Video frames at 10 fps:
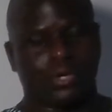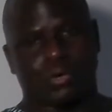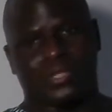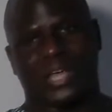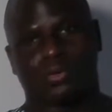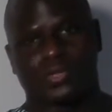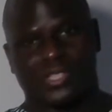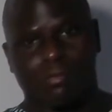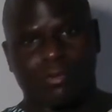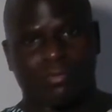Because I know
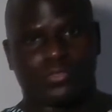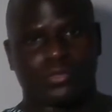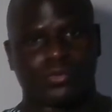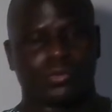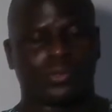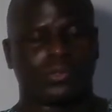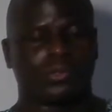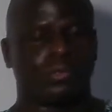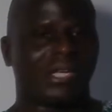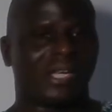some of you
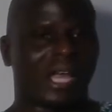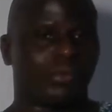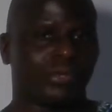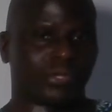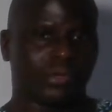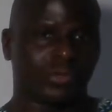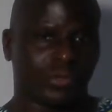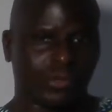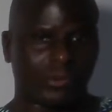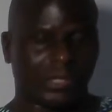will not return to
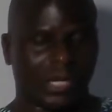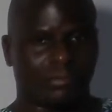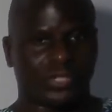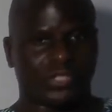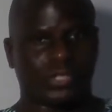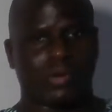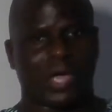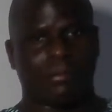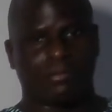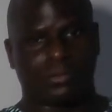your job. This is
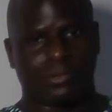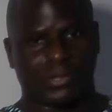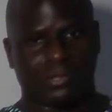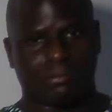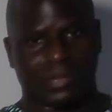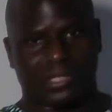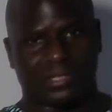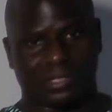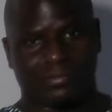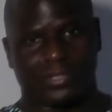why I'm doing
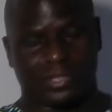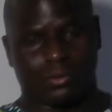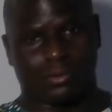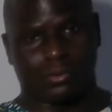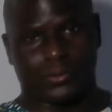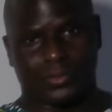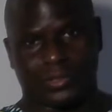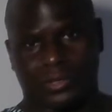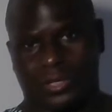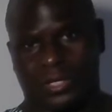making this video.
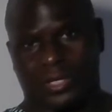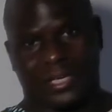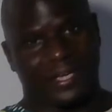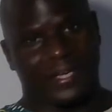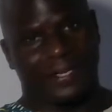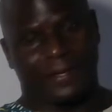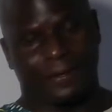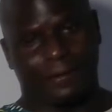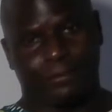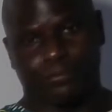
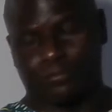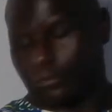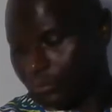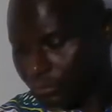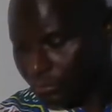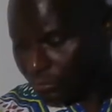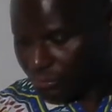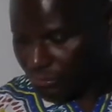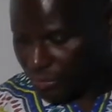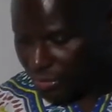And
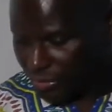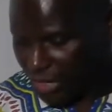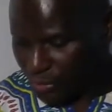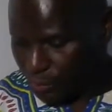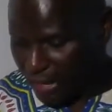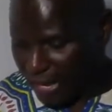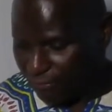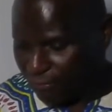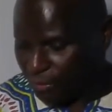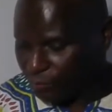that's what I
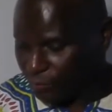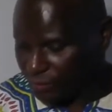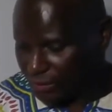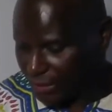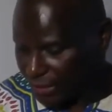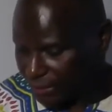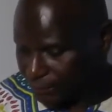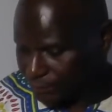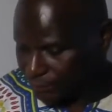have for you for today.